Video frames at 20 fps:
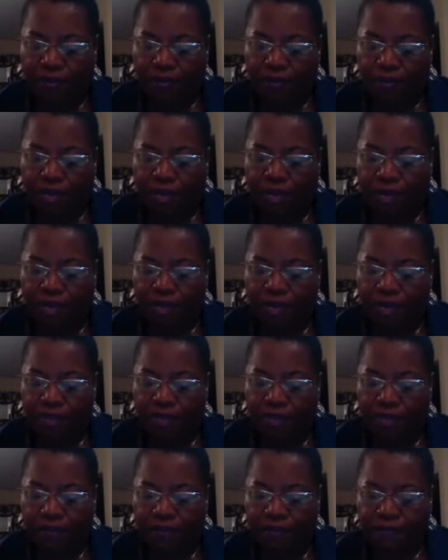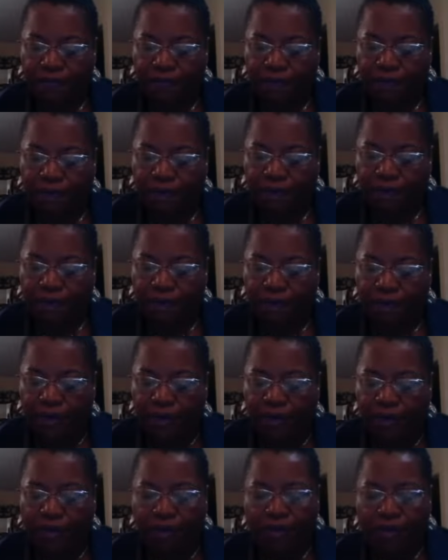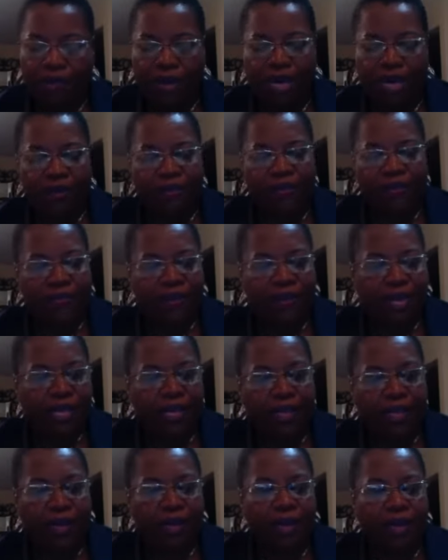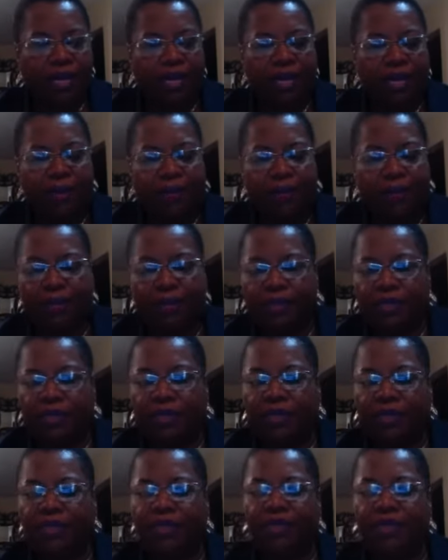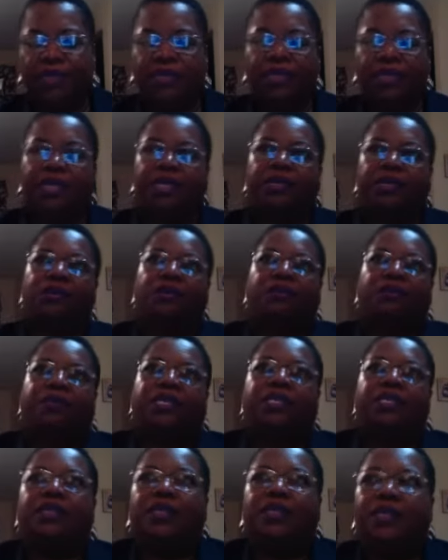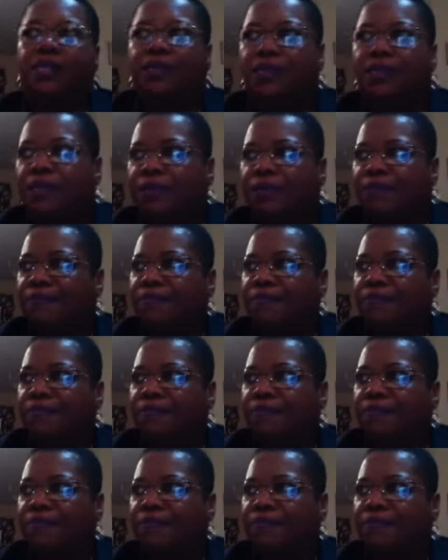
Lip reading: Because when failure happens in your business,